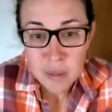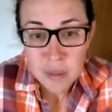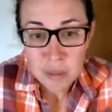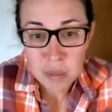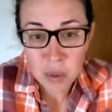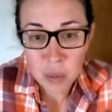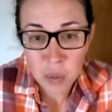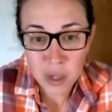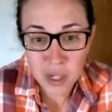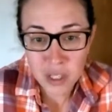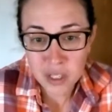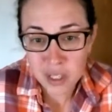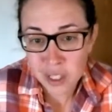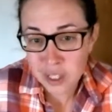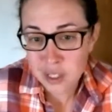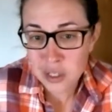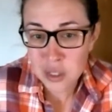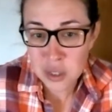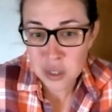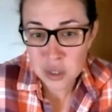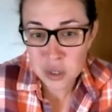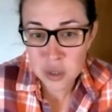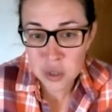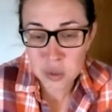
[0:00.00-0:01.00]
But what I like
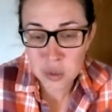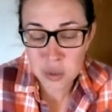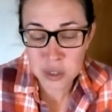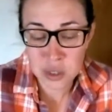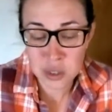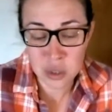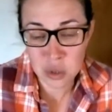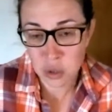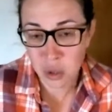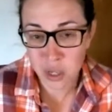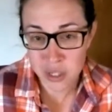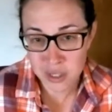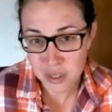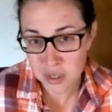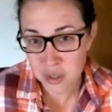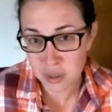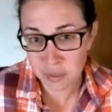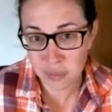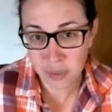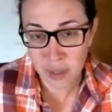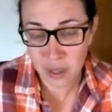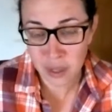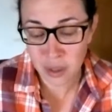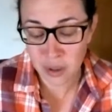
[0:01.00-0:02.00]
to do is try
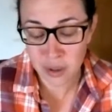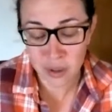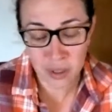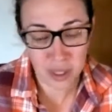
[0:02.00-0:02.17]
stuff out.